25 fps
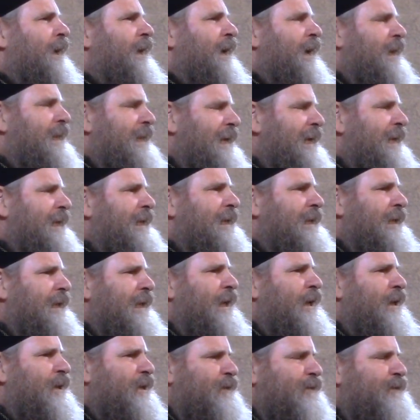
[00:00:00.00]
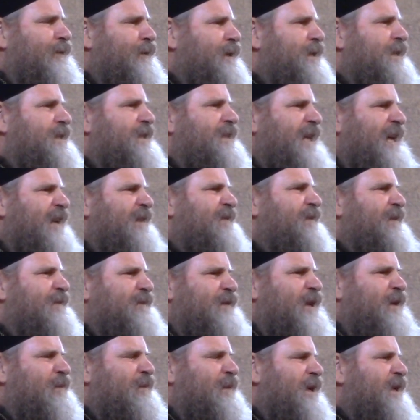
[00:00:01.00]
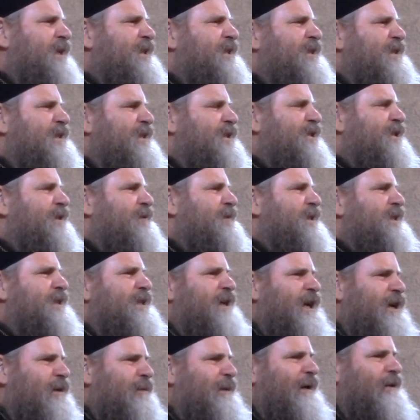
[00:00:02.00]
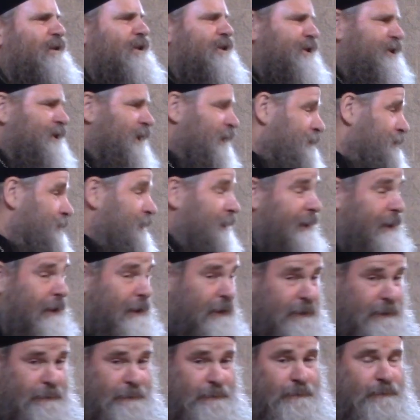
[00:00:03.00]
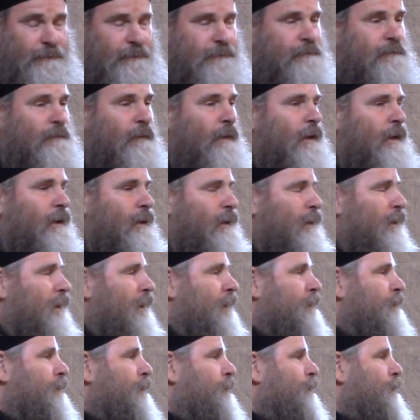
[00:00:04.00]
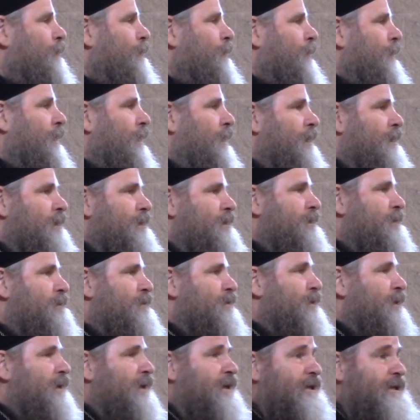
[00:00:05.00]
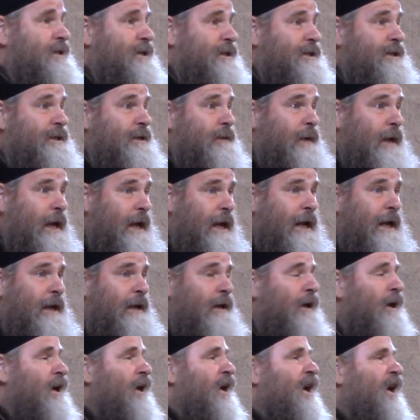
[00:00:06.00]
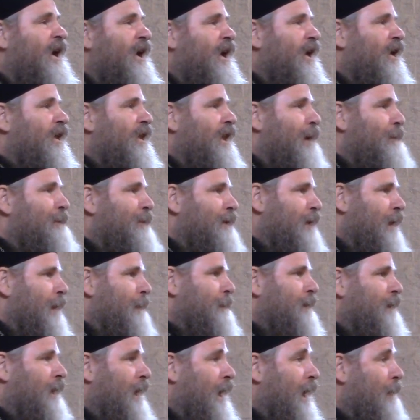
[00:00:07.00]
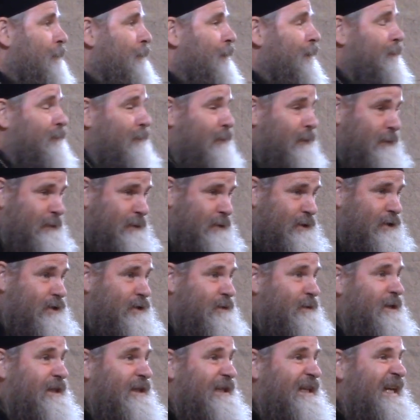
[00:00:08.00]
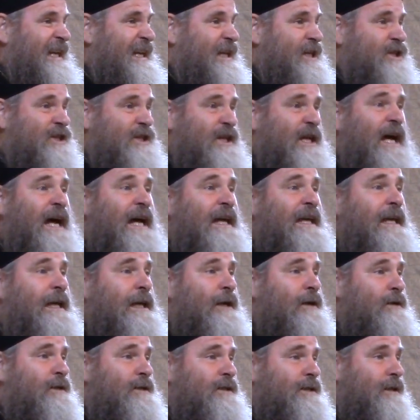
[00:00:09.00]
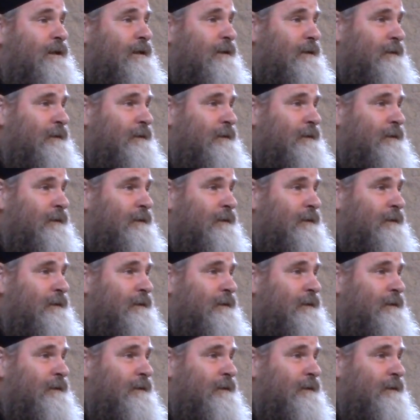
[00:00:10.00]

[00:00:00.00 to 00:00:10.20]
And then the first 10, 15 minutes of the service is not about shuffling or some sort of disarray, clomp, clomp, clomp. There's also the ladies with the high heels.